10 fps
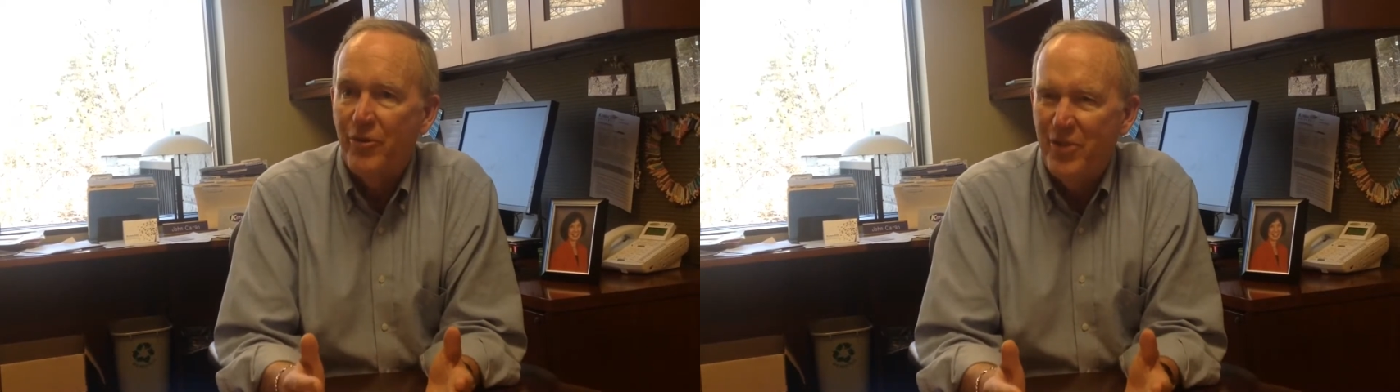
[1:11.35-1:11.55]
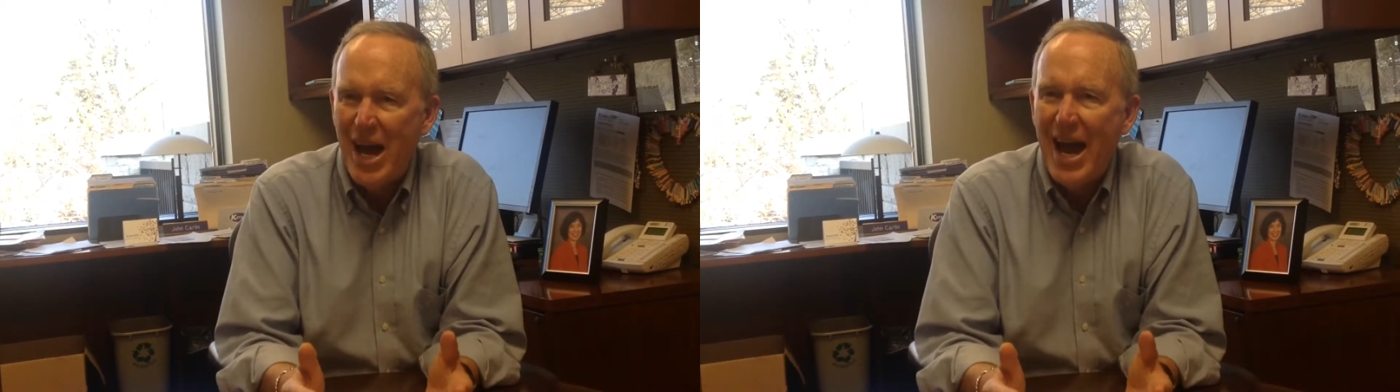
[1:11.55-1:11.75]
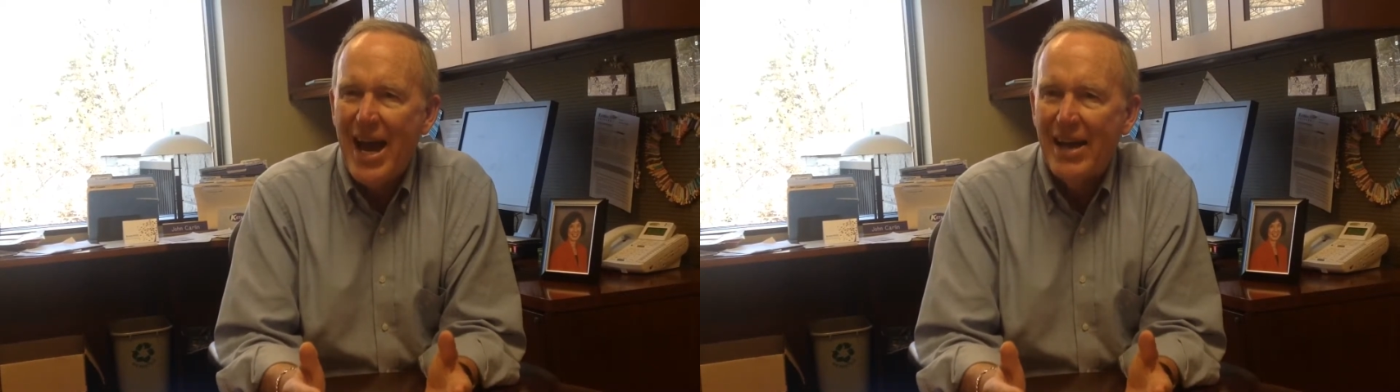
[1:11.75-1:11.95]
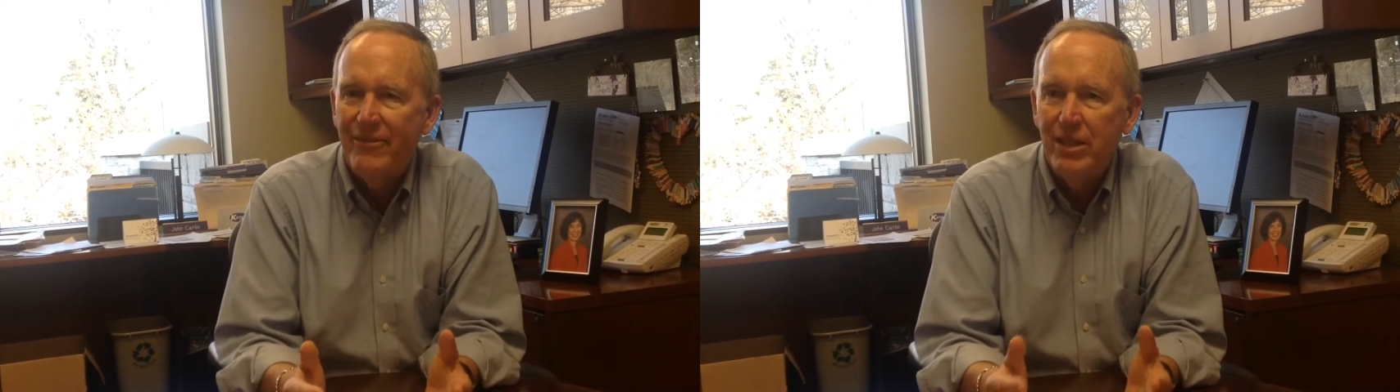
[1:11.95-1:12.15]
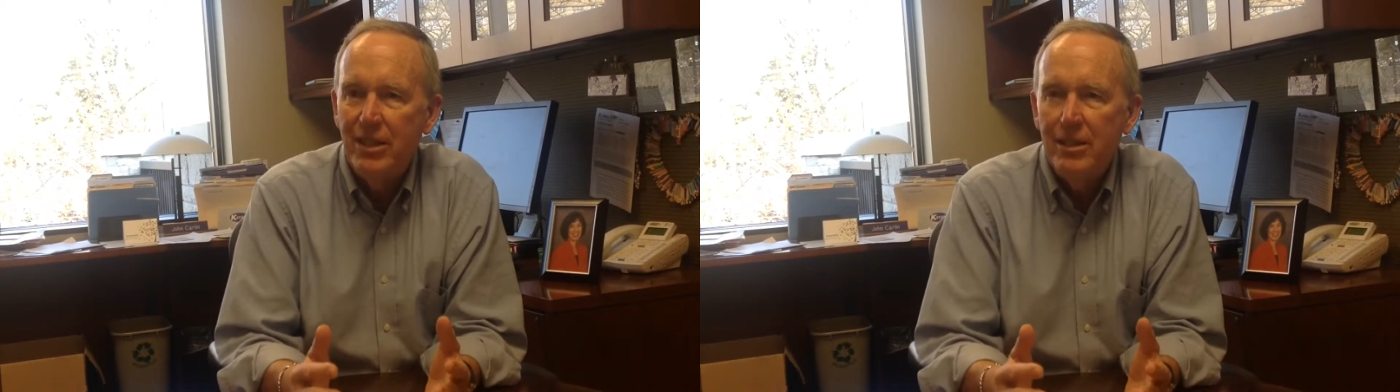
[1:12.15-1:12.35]

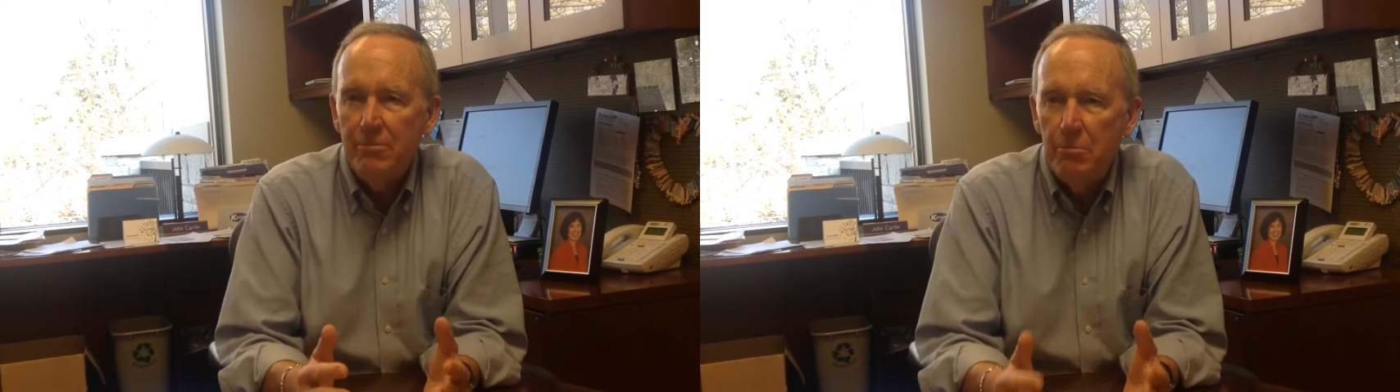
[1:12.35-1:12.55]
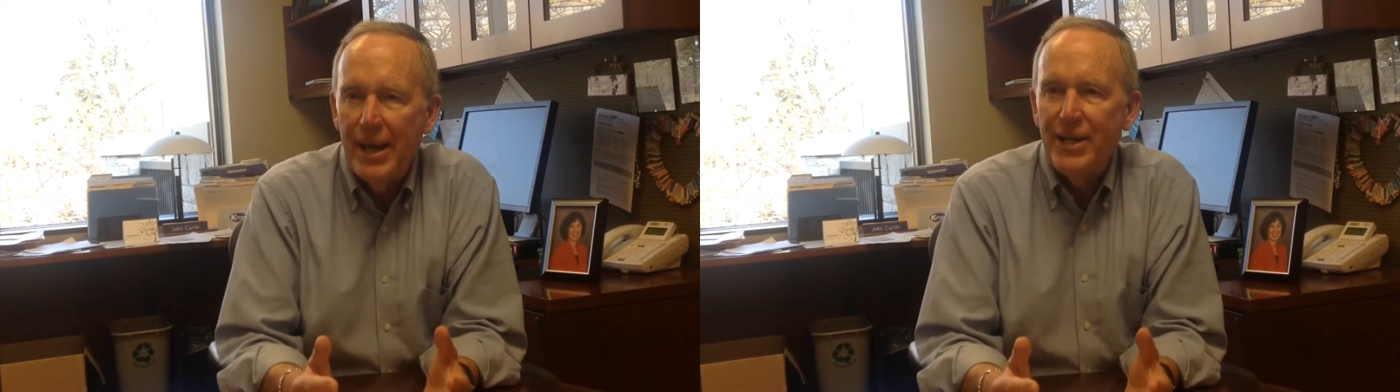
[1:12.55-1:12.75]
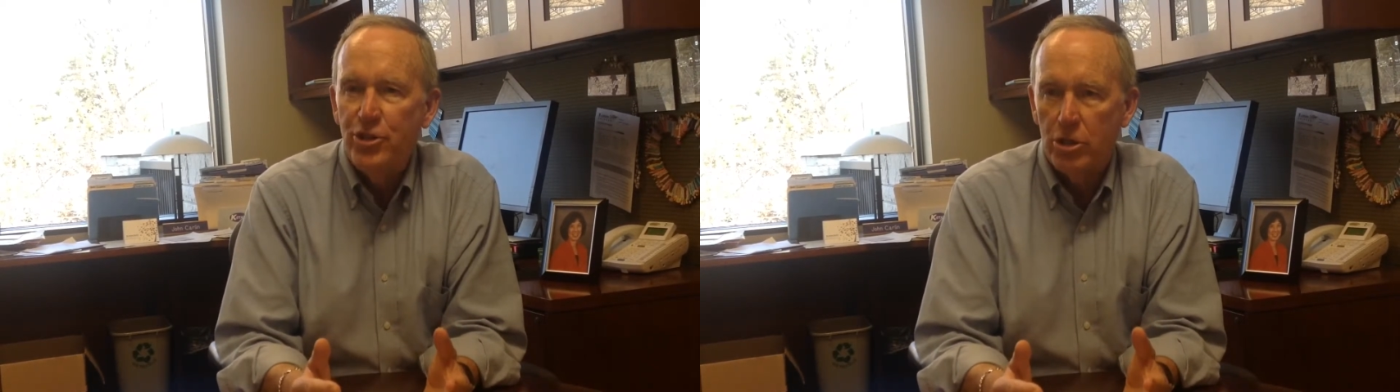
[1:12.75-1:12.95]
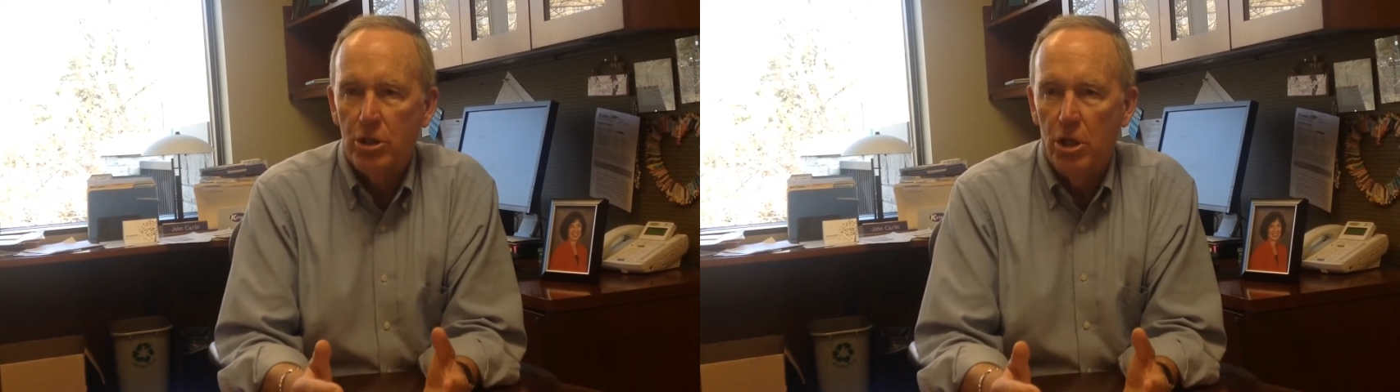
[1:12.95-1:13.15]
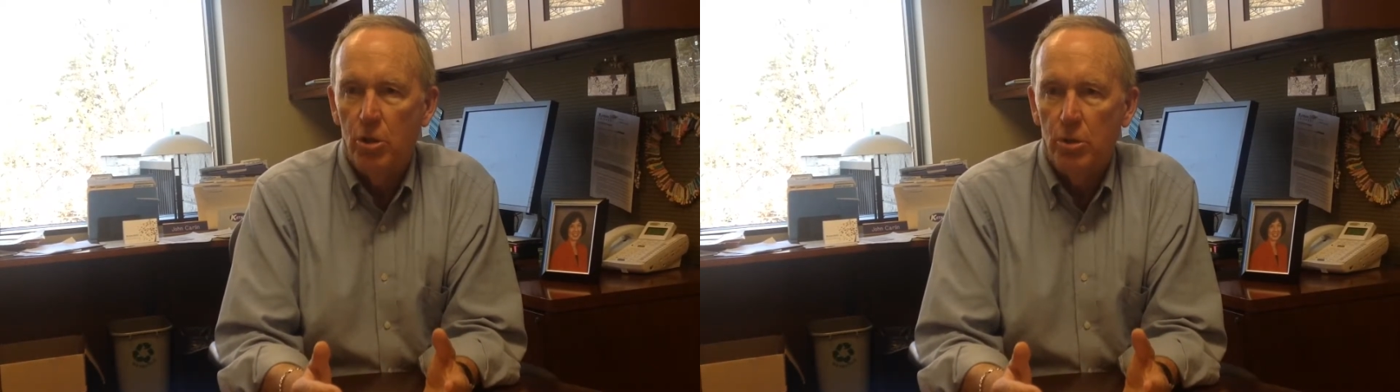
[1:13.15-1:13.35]
5 major
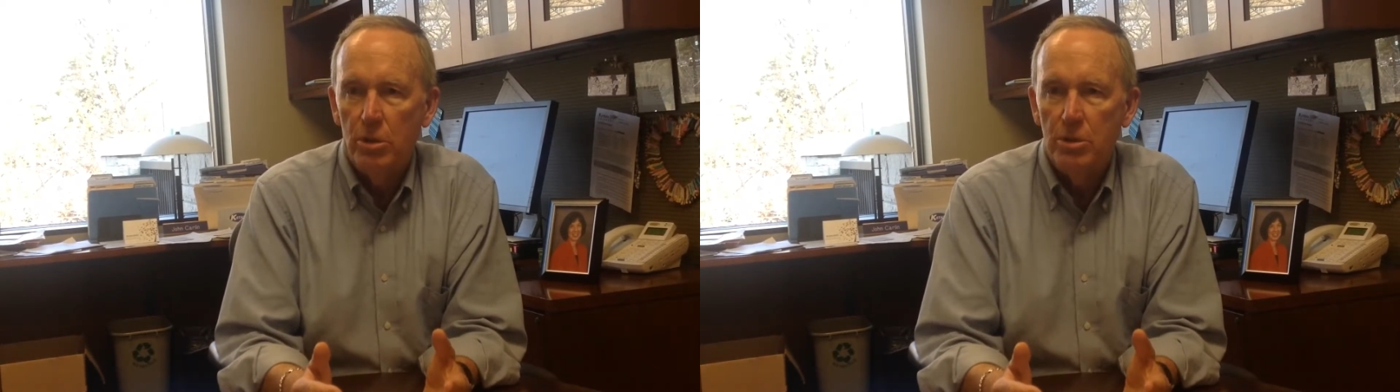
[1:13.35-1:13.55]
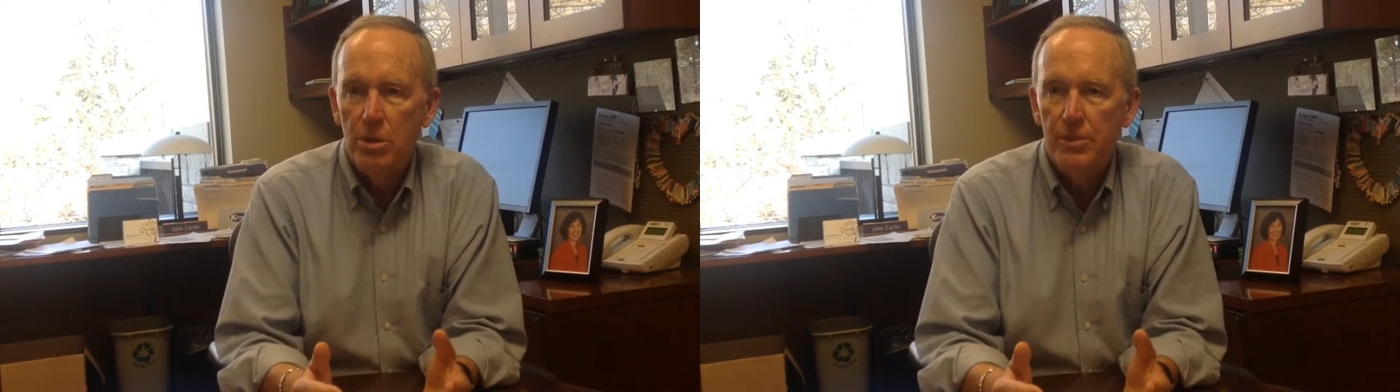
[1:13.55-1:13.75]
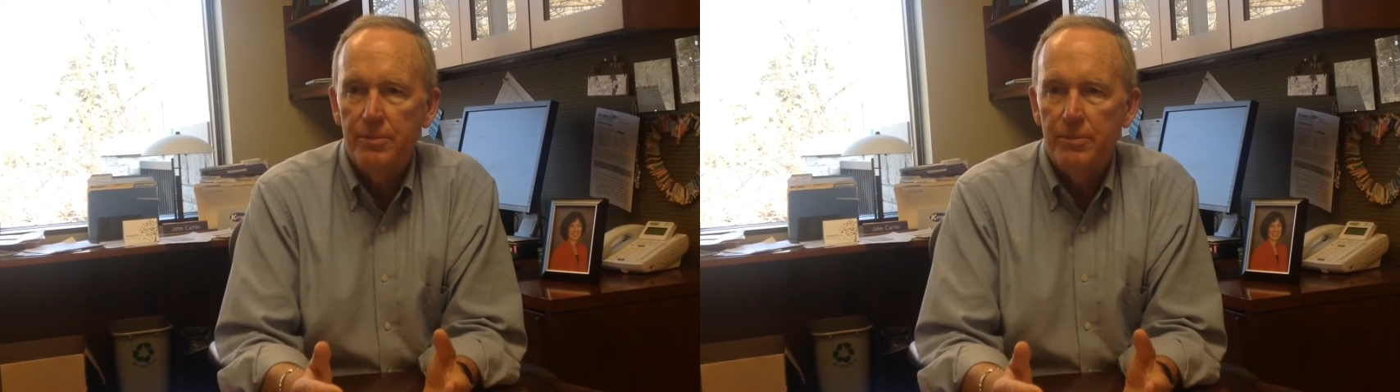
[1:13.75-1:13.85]
goals